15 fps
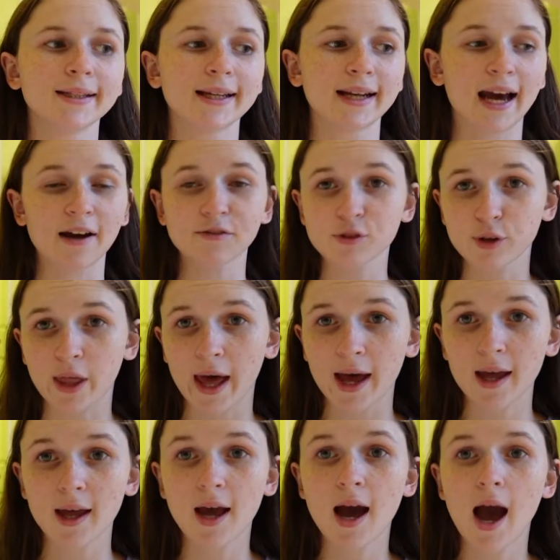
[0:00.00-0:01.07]
then after
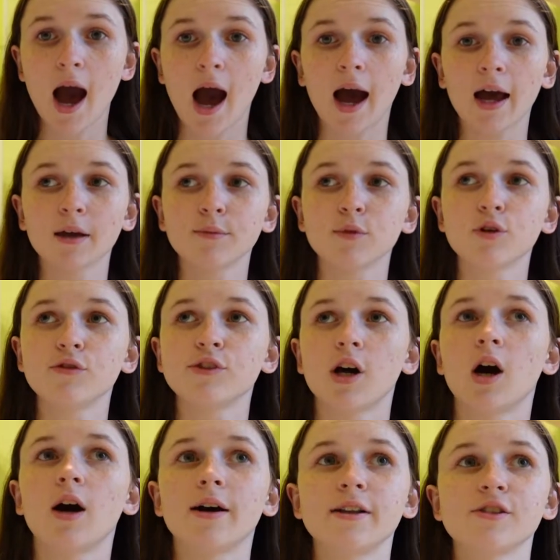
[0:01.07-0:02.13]
that, I moved
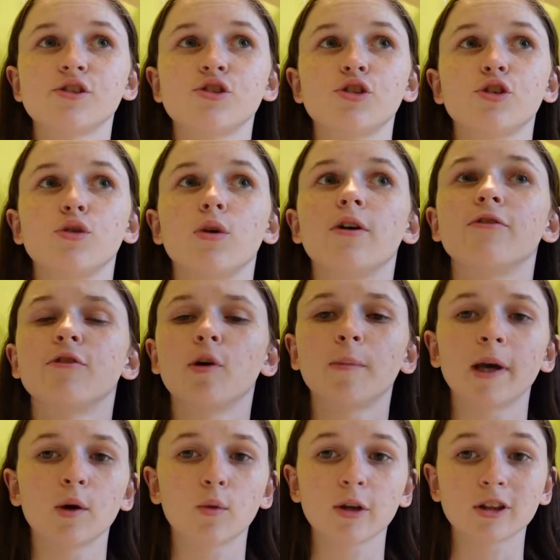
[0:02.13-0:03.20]
on to
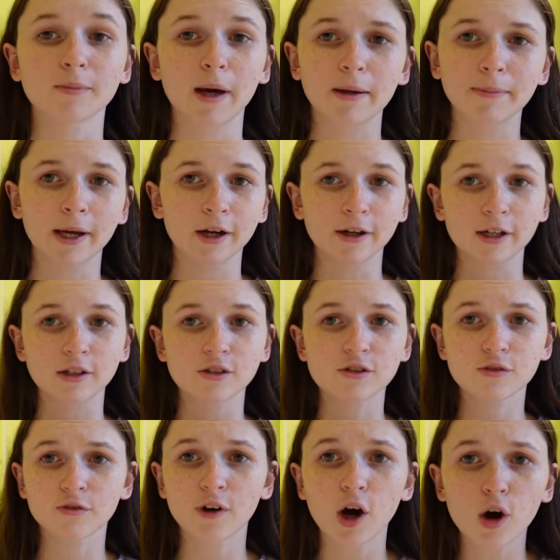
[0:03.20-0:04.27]
filming with my parents'
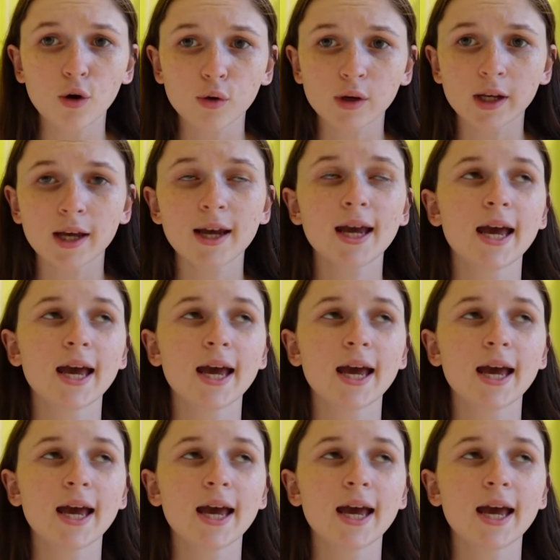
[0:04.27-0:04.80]
phone,